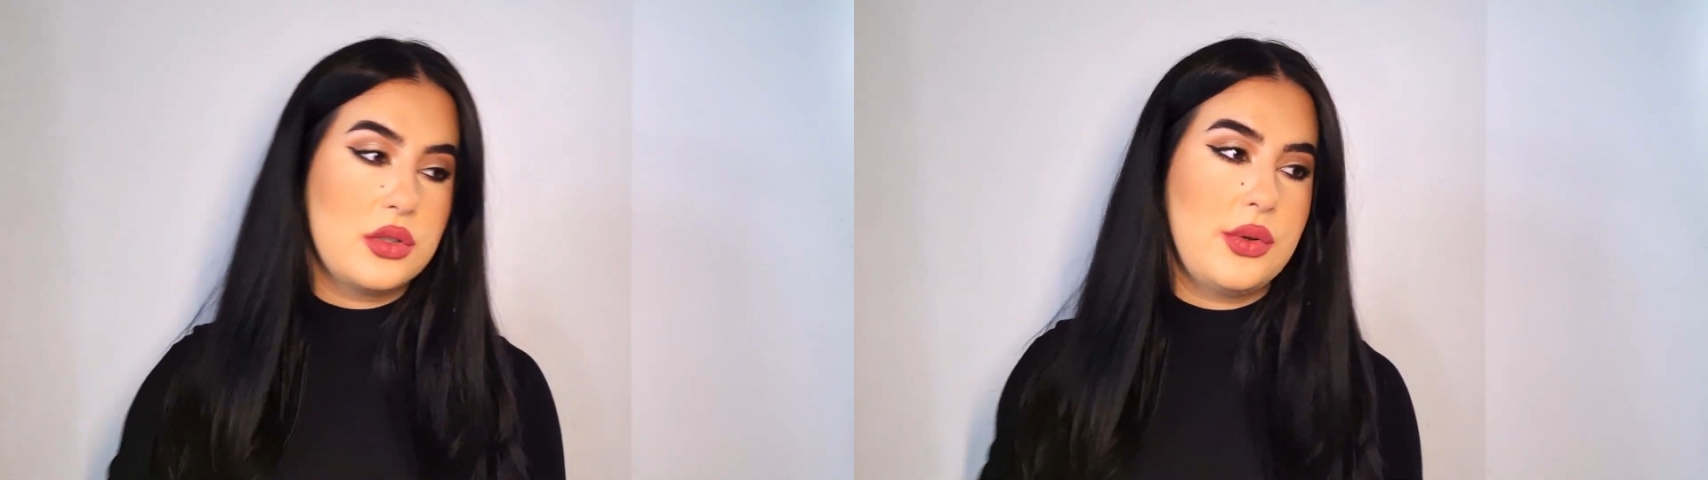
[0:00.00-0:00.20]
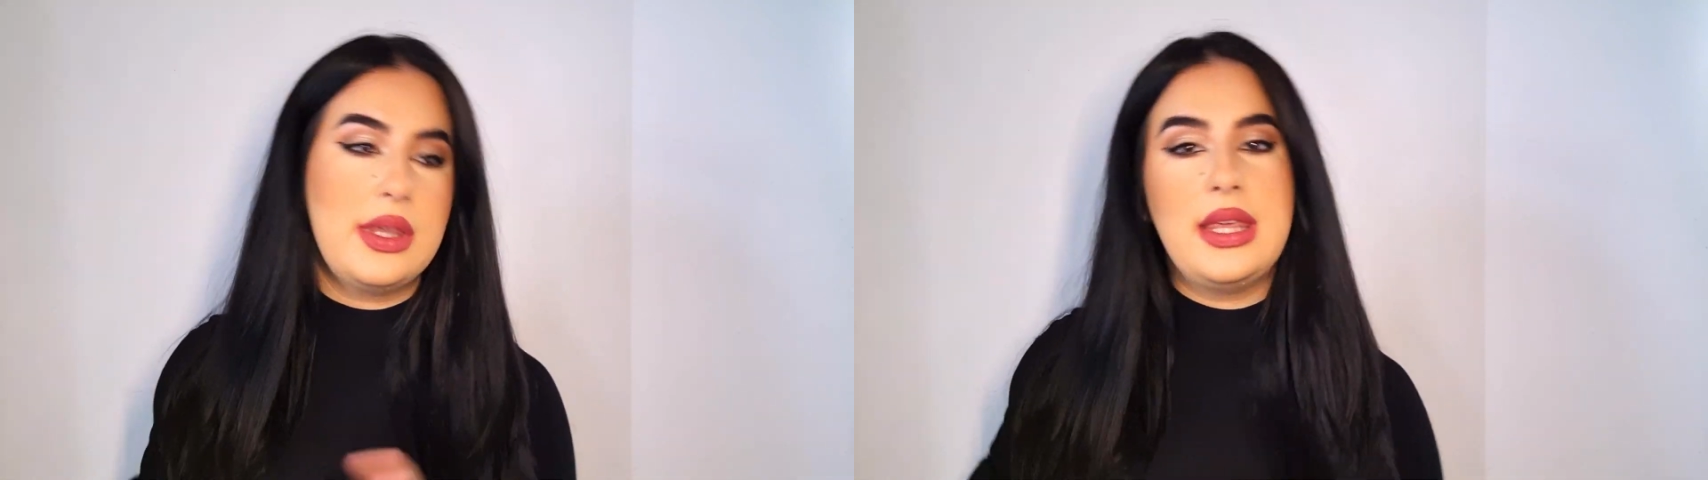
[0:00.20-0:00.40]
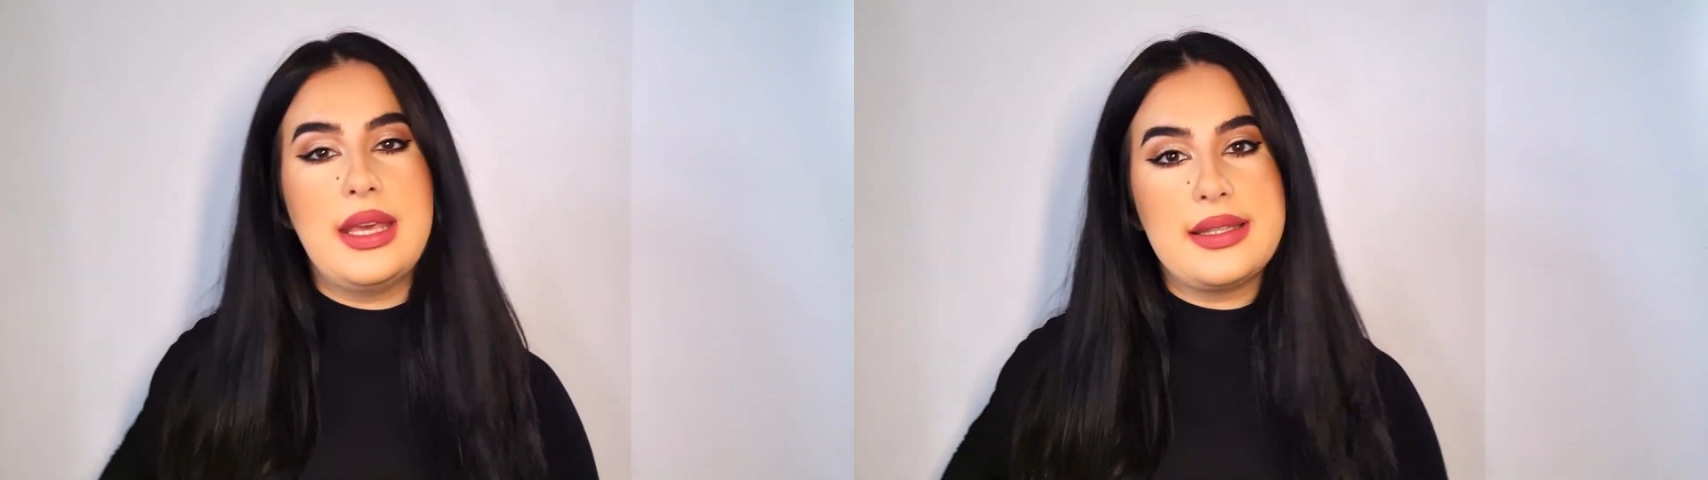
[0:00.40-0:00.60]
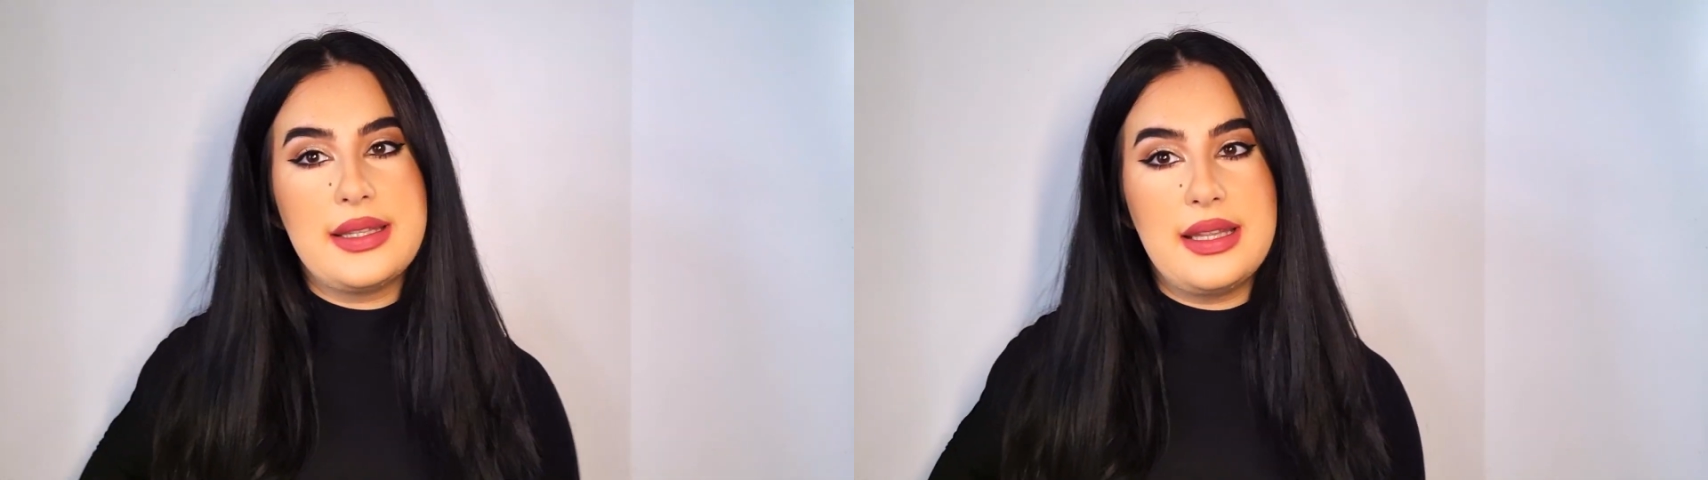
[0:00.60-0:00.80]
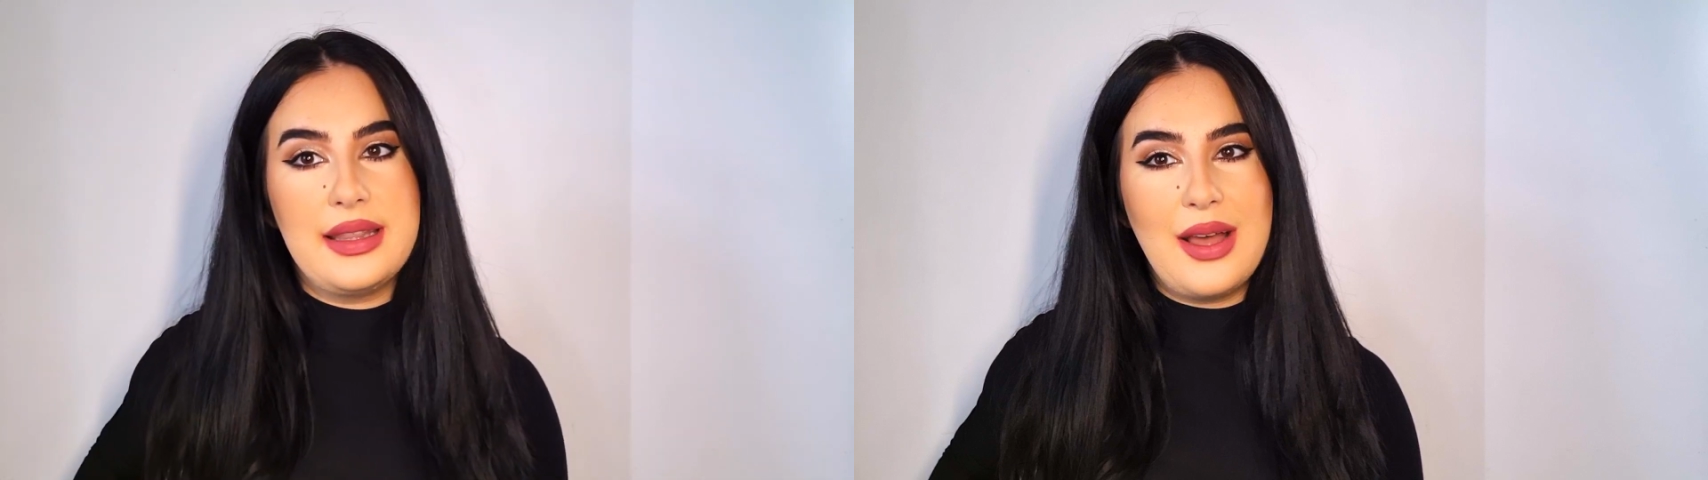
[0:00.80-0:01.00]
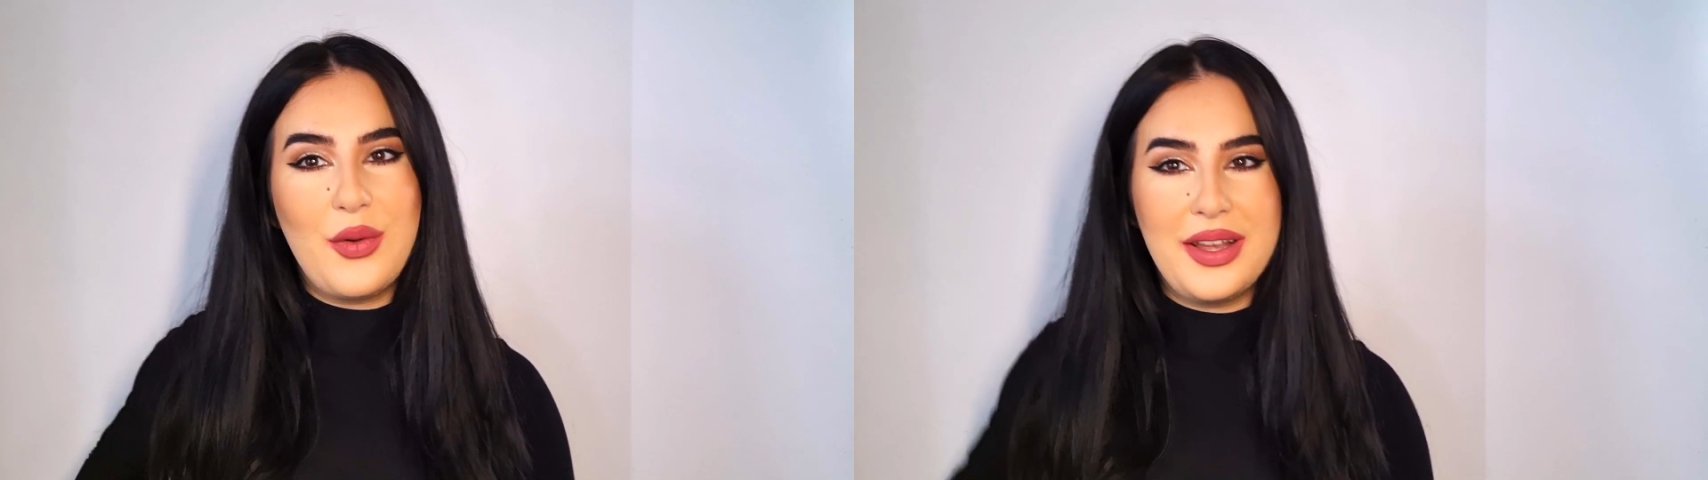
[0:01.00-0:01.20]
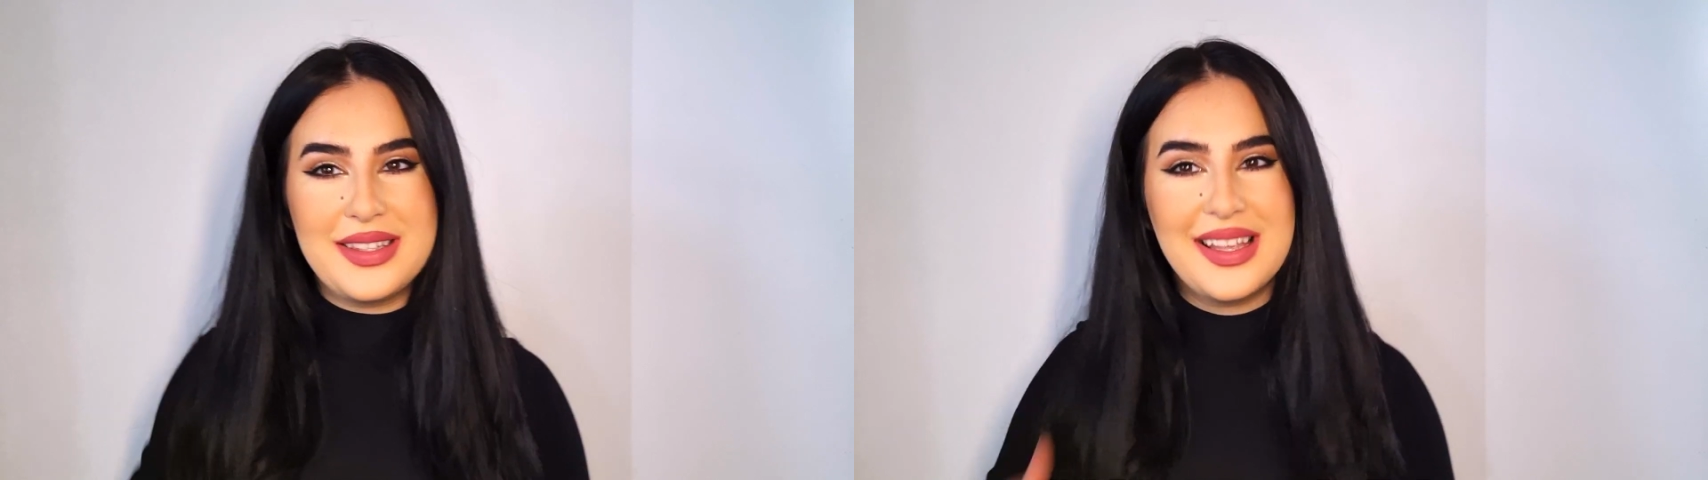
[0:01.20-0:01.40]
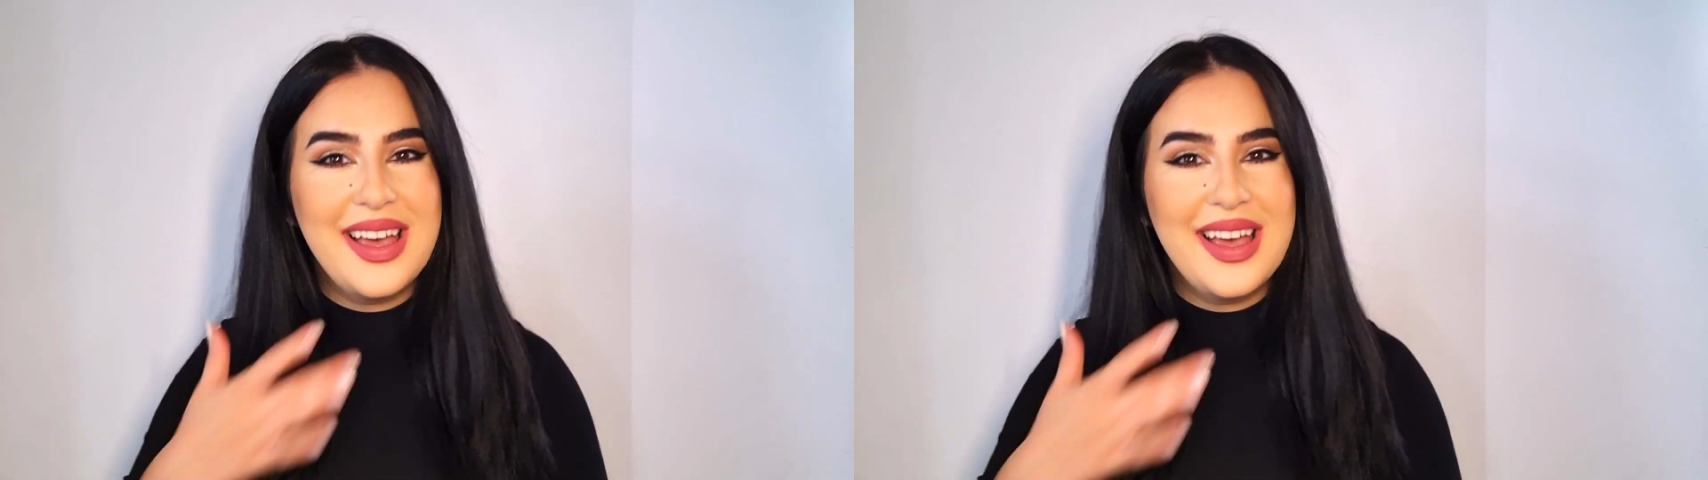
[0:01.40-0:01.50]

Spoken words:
So yes, now guys,